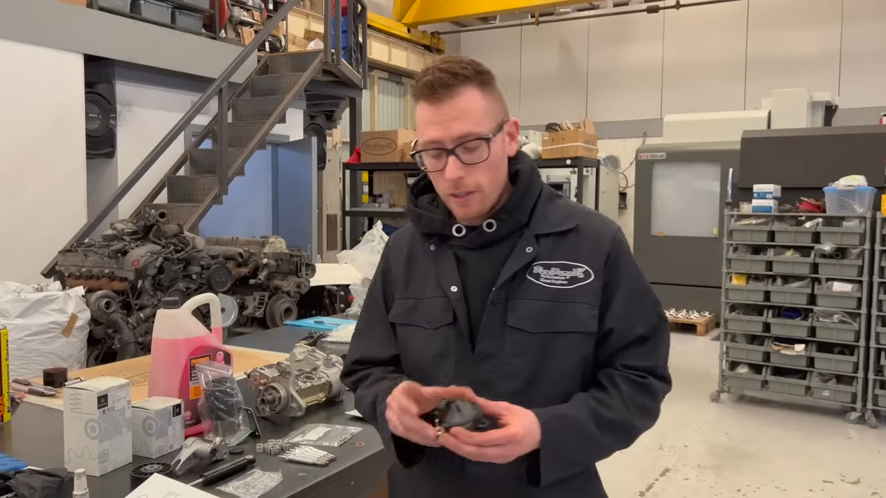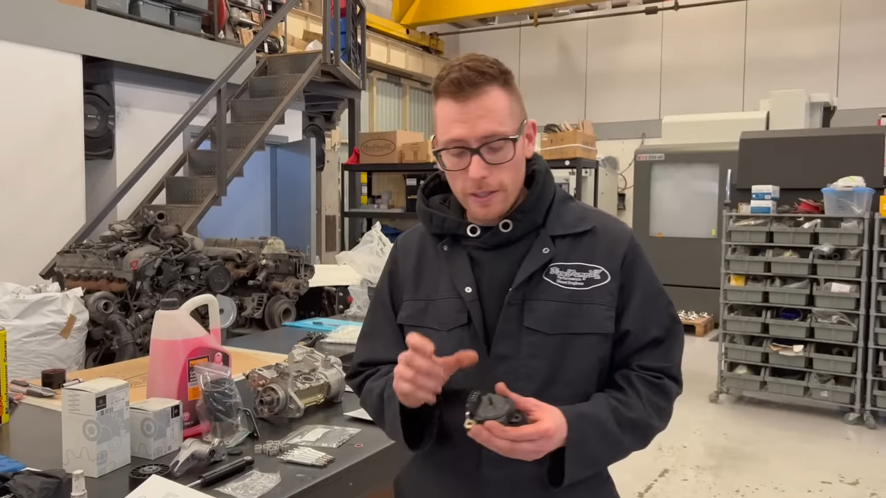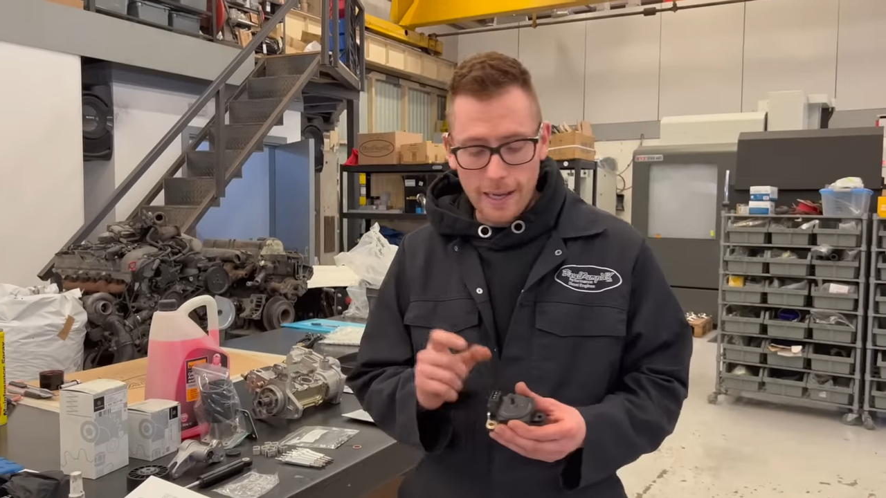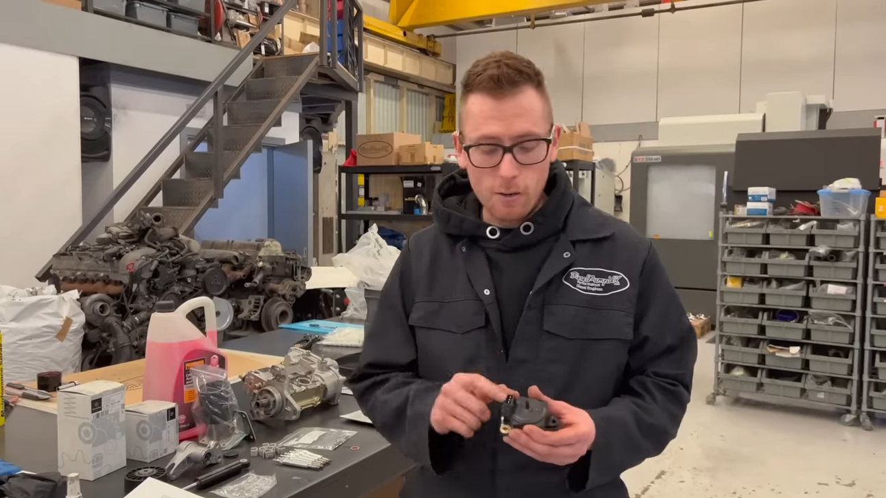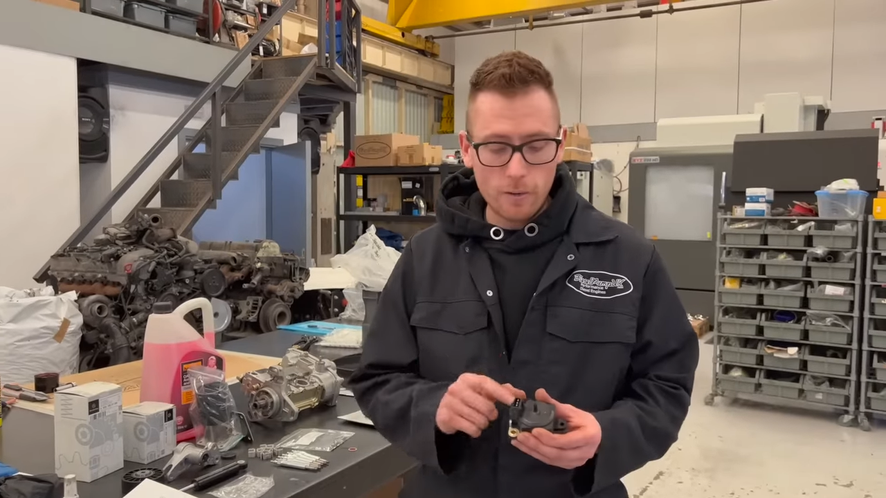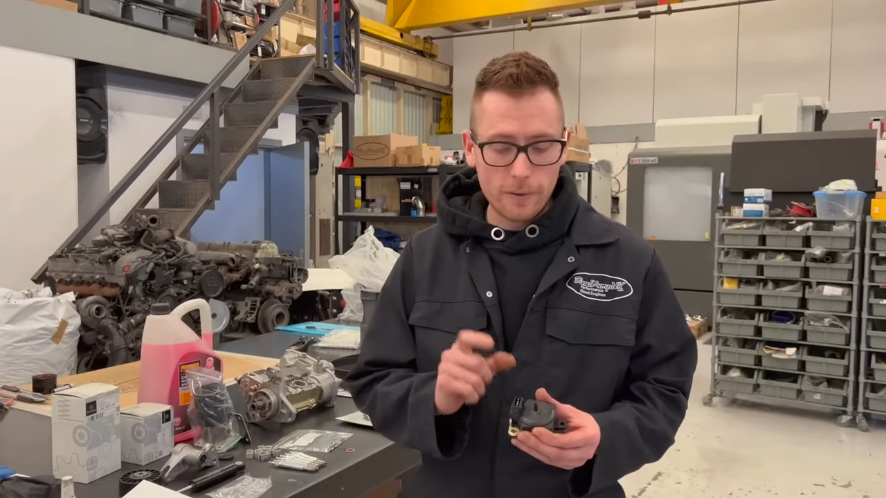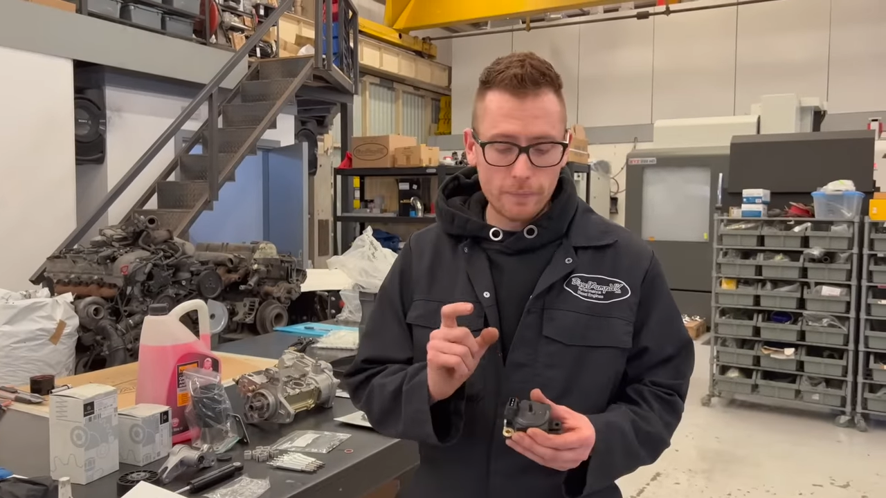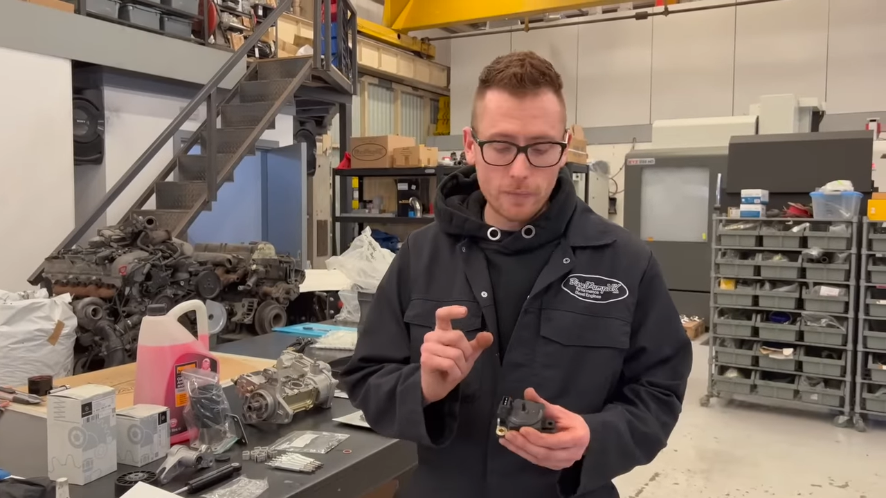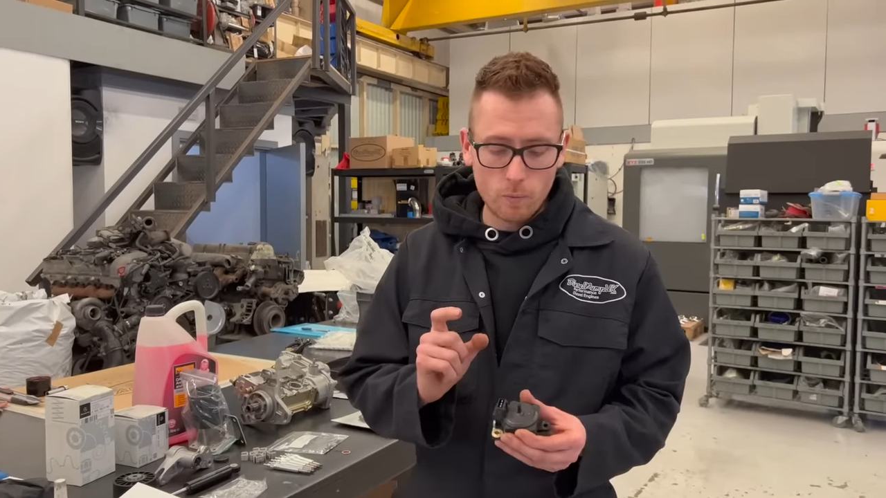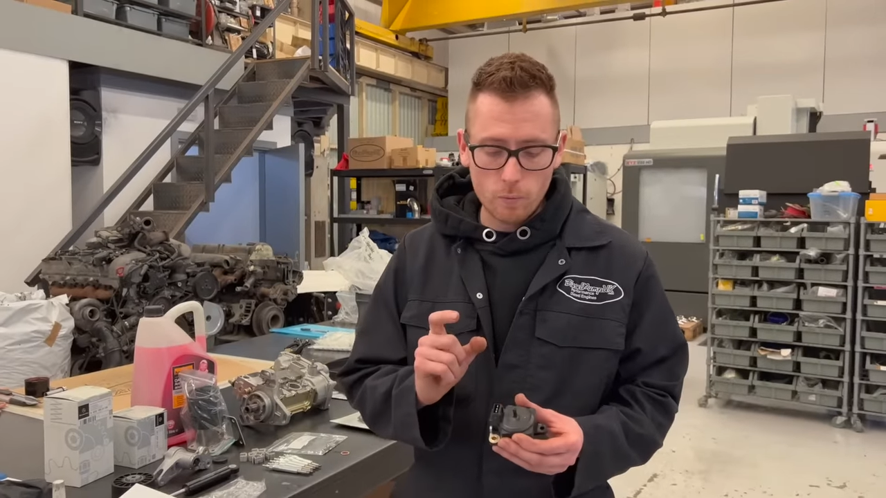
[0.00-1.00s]
Now,
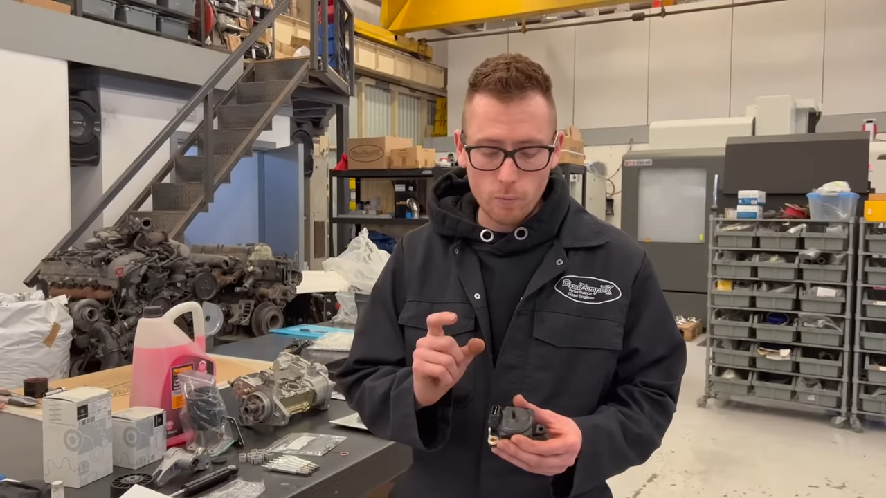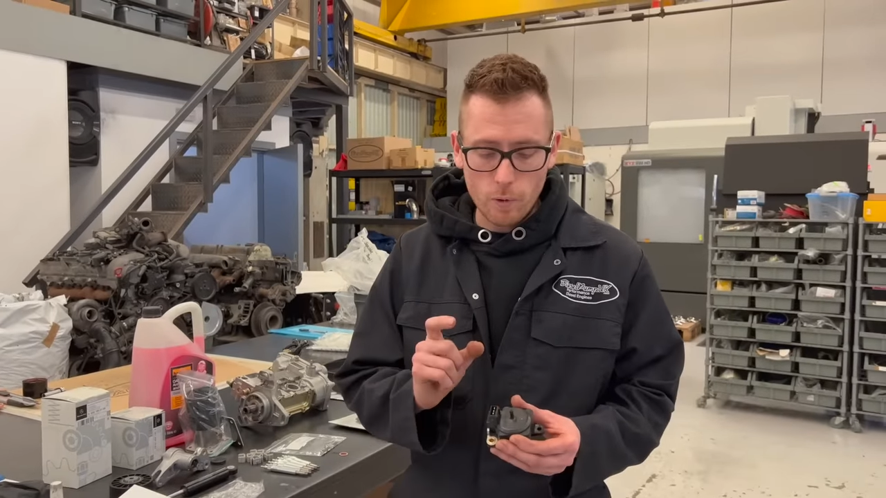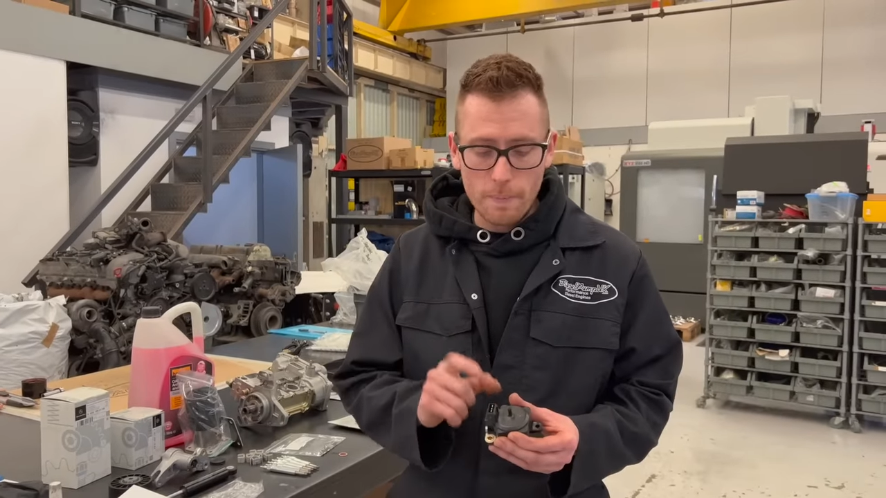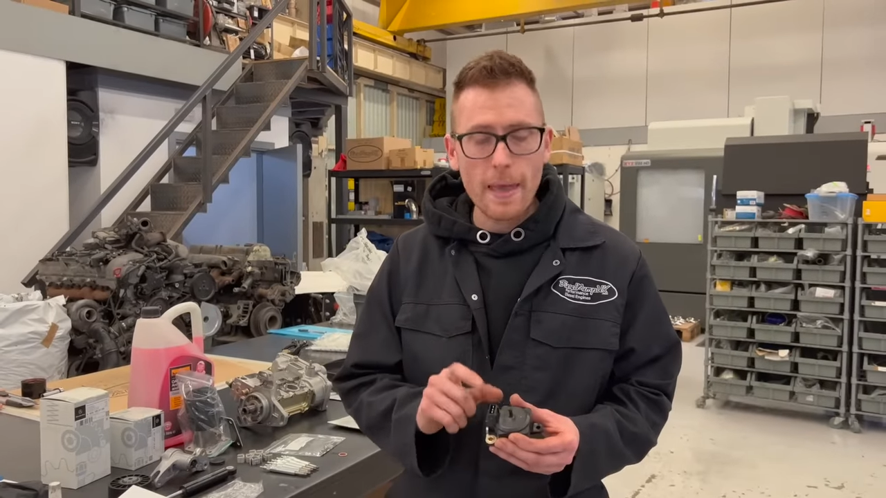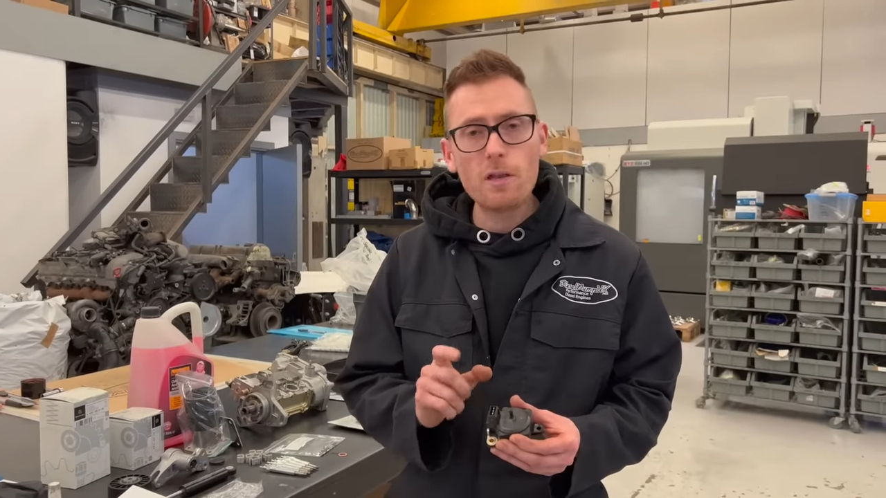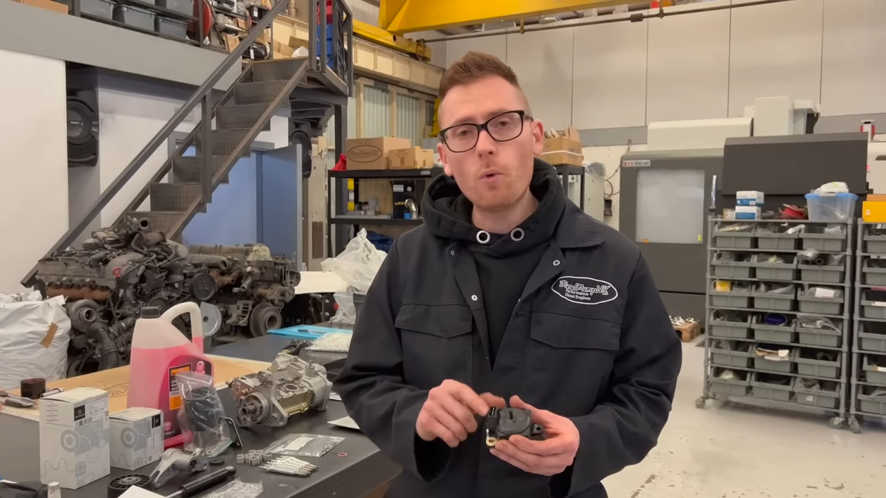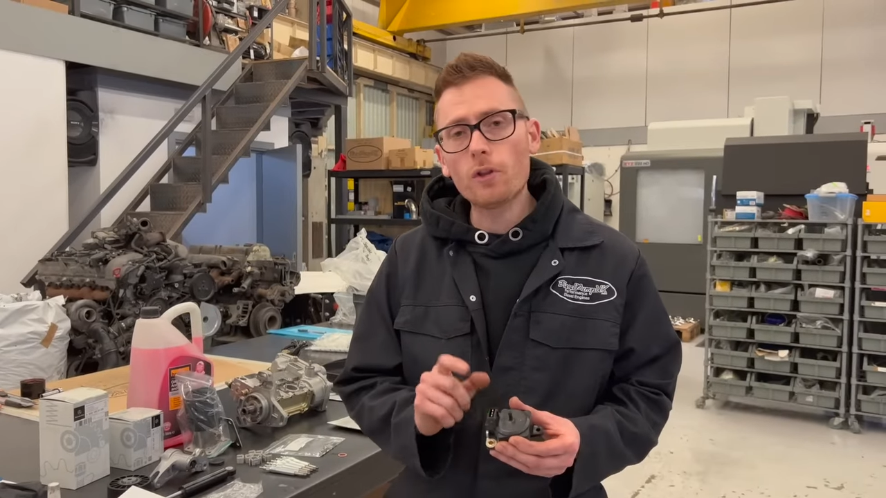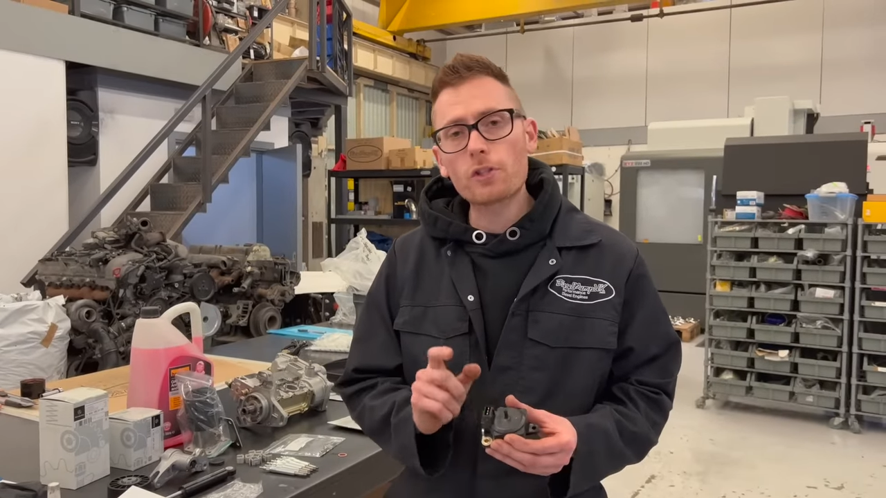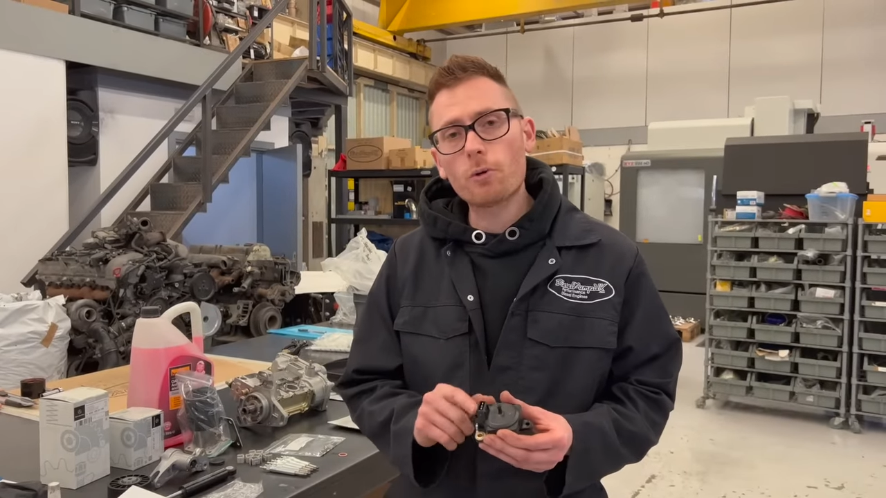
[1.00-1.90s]
we may want to